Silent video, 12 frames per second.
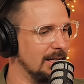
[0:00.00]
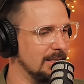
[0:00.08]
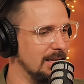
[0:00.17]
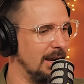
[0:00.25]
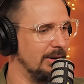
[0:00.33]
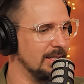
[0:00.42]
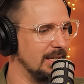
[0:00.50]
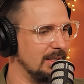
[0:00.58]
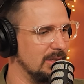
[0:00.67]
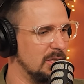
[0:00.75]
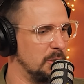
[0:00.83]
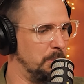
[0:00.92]
Because Harry's
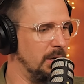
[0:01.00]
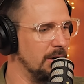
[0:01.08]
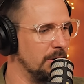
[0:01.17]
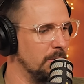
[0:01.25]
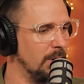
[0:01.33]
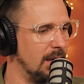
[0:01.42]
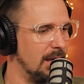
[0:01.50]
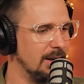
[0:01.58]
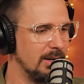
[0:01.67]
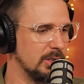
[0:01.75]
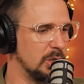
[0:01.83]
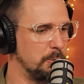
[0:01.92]
like, S.P.E.W.
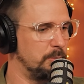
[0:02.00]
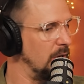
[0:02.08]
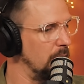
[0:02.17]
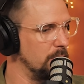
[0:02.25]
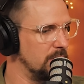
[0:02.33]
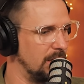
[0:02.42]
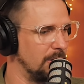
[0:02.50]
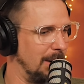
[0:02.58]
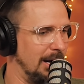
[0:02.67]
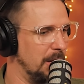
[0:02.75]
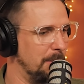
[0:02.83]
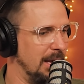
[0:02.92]
Not S.P.E.W., said
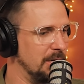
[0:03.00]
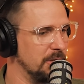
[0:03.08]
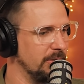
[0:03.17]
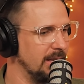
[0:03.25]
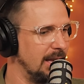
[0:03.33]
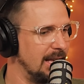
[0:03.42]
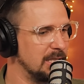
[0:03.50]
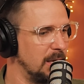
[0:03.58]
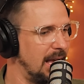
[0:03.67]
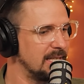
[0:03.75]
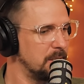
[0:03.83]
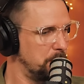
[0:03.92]
Hermione impatiently. It's
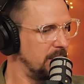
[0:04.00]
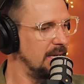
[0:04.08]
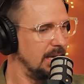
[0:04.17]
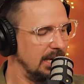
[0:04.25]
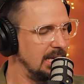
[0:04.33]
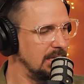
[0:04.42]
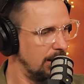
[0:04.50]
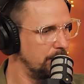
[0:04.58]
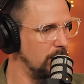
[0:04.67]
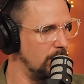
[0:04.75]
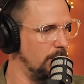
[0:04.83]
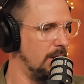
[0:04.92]

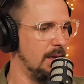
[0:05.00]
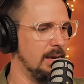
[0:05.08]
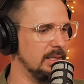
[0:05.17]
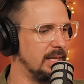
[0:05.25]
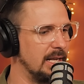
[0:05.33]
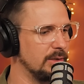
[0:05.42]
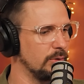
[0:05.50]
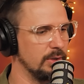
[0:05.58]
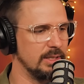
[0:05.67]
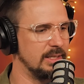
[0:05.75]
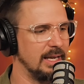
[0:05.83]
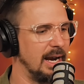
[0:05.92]
S.P.E.W. Stands for the
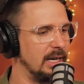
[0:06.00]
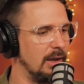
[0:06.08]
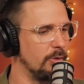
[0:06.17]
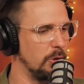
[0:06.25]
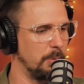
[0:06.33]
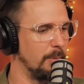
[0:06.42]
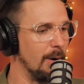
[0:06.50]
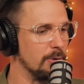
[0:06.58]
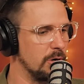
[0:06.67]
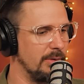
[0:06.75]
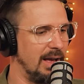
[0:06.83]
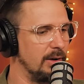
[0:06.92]
Society for the
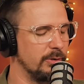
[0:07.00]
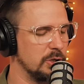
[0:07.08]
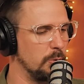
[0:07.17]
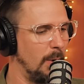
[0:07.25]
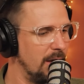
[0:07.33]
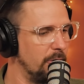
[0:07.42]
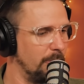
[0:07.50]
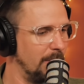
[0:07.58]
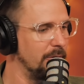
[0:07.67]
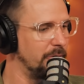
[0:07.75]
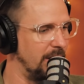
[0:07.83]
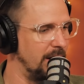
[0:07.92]
Promotion of Elfish
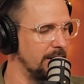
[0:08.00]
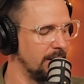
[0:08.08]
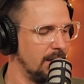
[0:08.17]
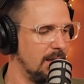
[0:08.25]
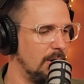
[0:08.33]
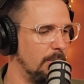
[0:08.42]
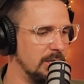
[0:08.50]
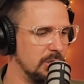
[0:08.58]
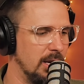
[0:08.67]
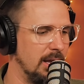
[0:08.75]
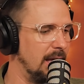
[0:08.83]
Welfare, which,